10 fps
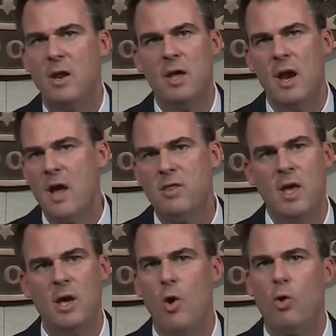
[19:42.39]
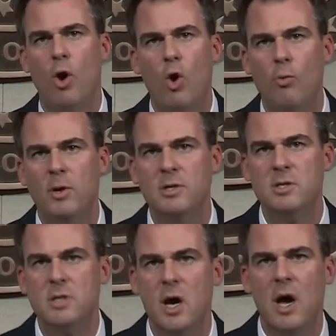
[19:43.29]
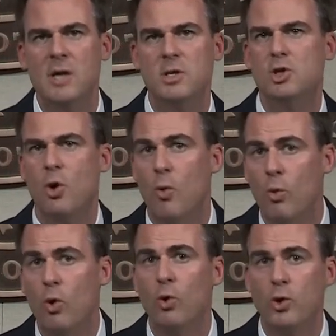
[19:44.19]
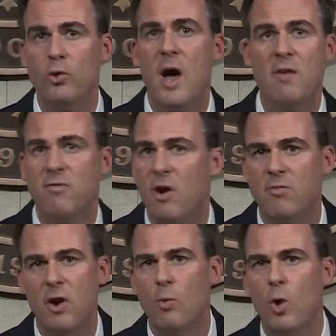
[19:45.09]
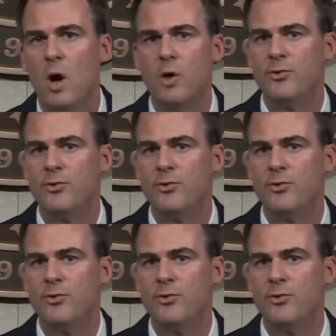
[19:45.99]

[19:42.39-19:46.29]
And I think Oklahomans, as a general rule, do that very, very well.